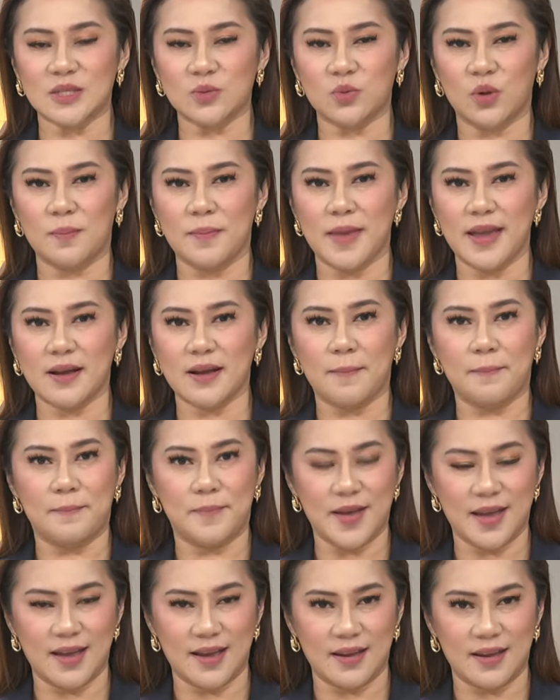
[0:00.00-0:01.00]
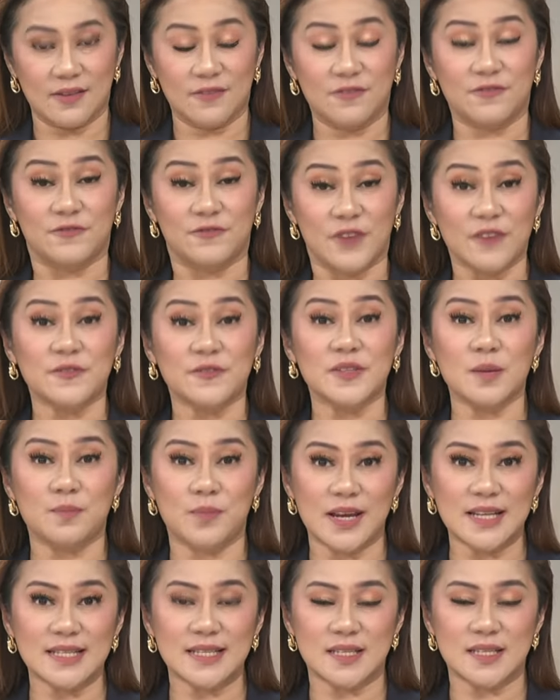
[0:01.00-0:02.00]
will make a big 50
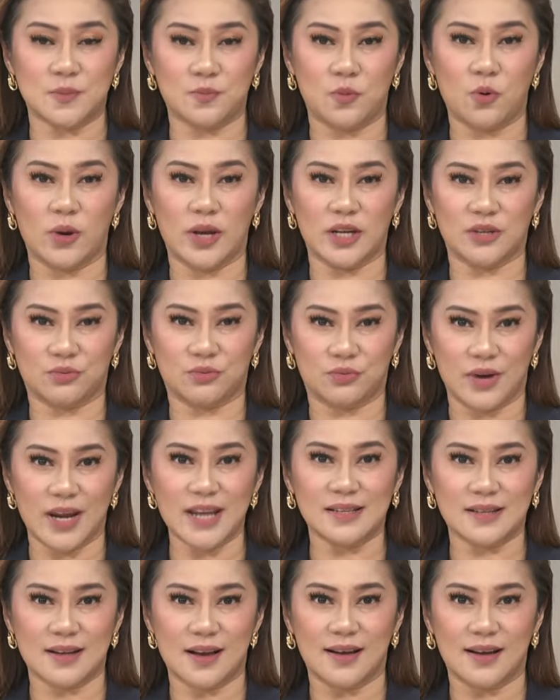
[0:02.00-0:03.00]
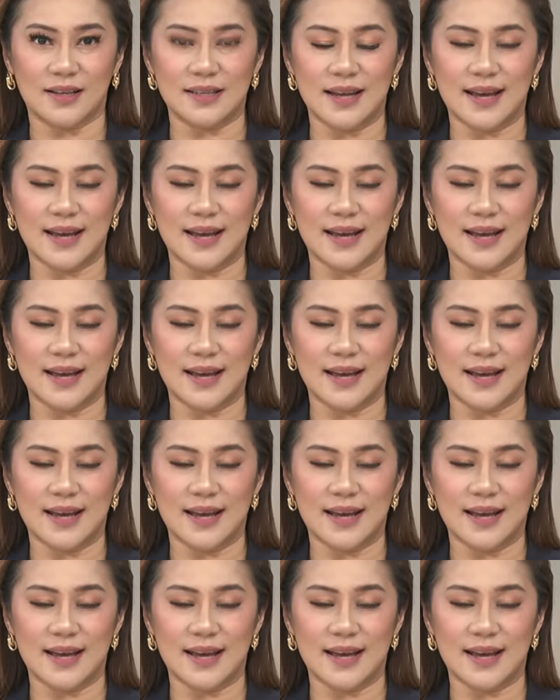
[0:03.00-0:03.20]
basis point rate cut